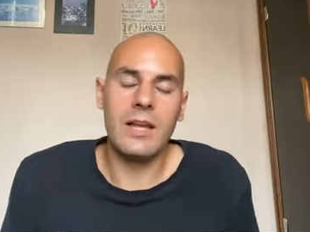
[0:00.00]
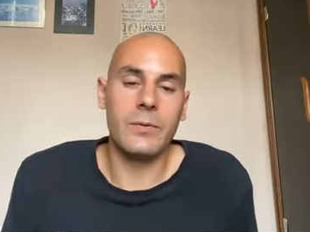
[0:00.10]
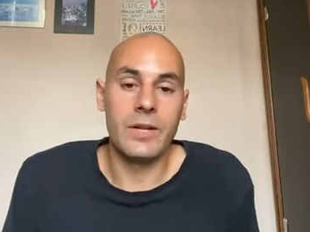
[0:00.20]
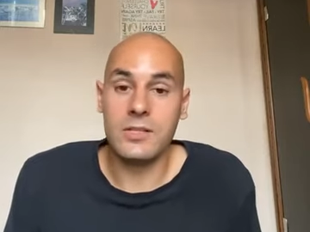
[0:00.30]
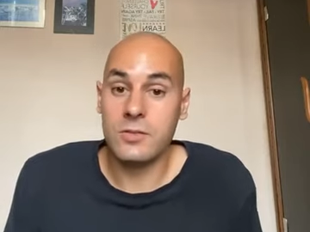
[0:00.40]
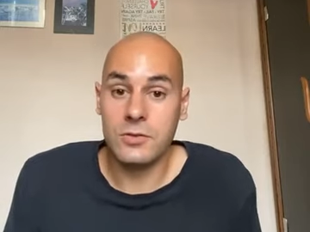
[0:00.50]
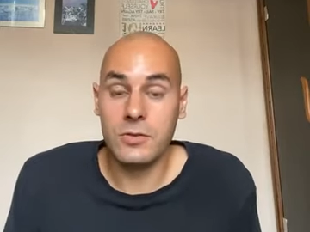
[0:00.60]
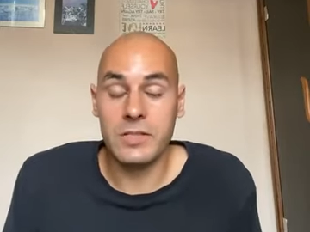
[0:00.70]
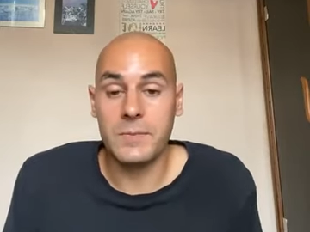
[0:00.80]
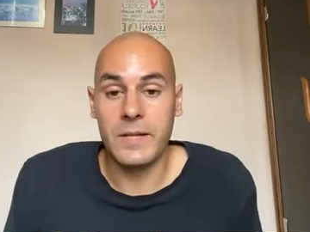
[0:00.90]
Anyway, it's not
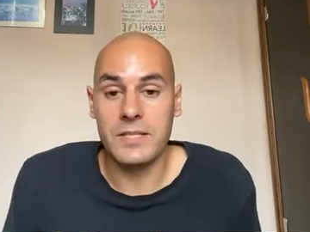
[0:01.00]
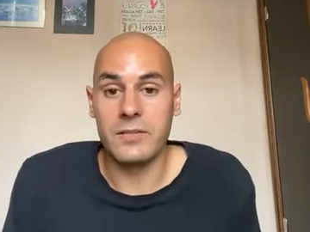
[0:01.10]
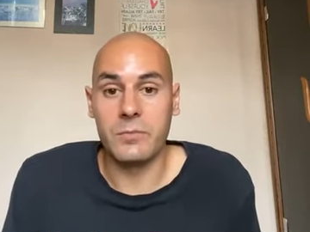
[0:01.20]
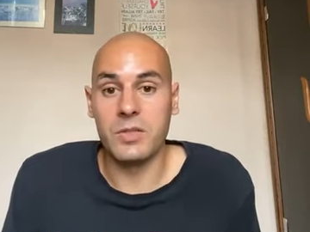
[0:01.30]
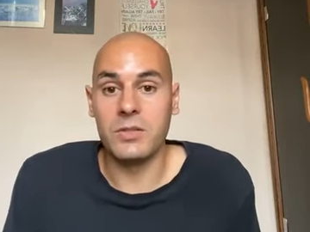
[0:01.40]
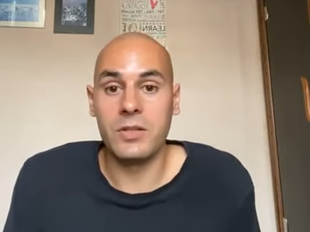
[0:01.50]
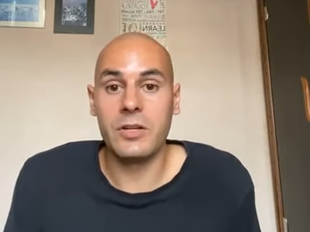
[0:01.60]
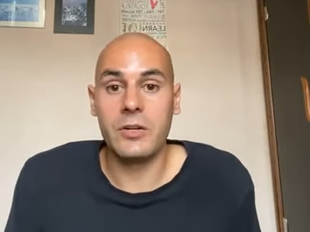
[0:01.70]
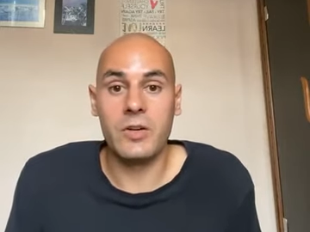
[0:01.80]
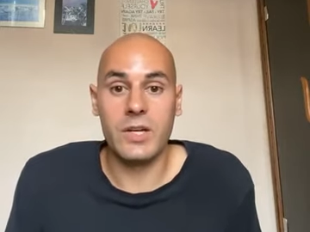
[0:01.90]
too expensive, but you
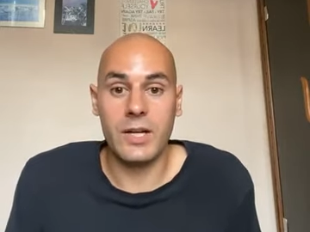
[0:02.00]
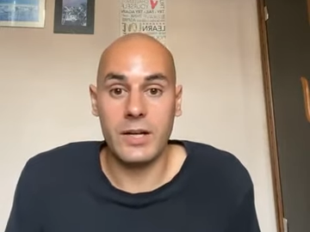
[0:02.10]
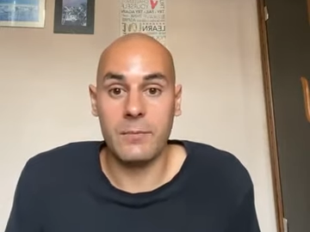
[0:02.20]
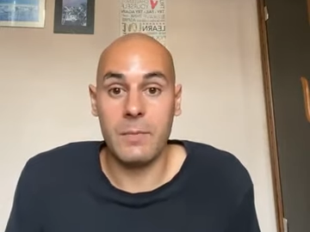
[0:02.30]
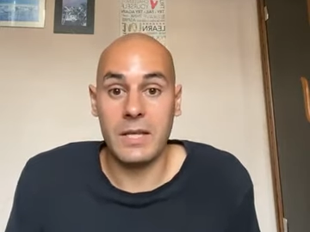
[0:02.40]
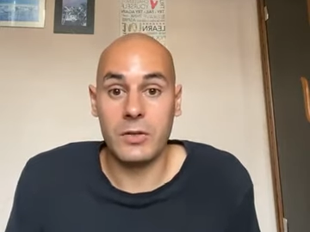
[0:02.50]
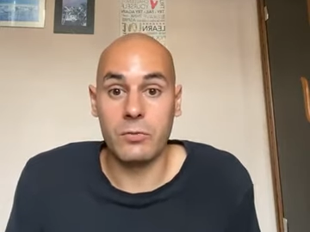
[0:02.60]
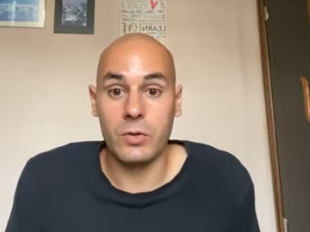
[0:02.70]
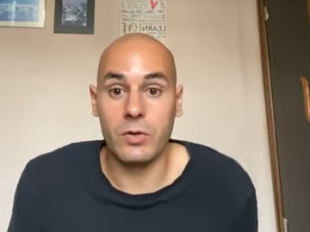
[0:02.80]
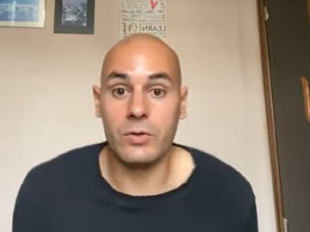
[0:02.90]
can go in and kind of make
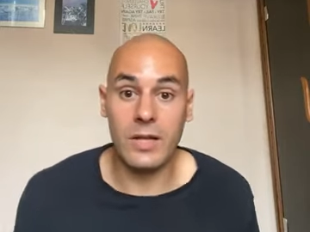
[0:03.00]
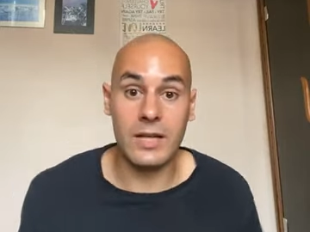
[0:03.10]
your own,